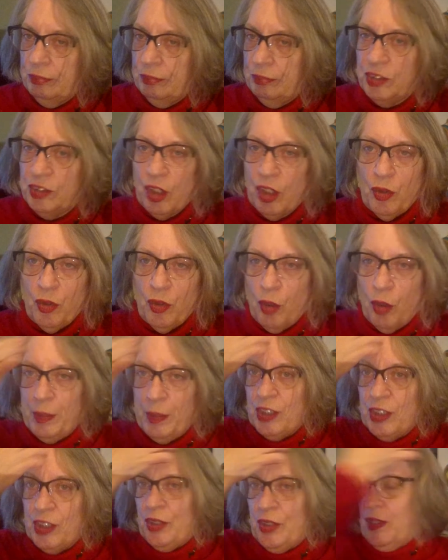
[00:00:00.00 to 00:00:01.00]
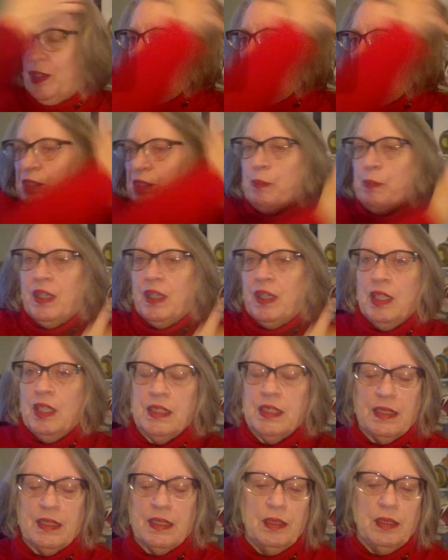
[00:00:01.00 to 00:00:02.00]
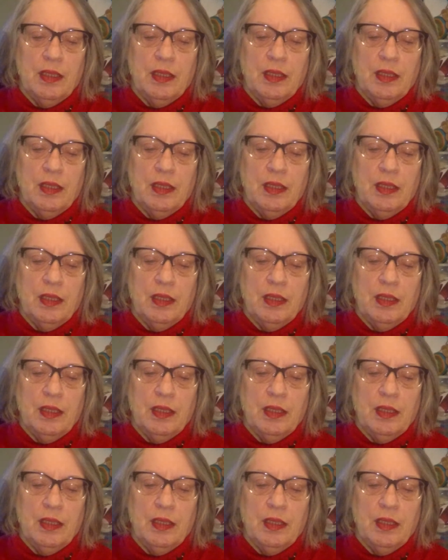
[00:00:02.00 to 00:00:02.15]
Don't hold me to this because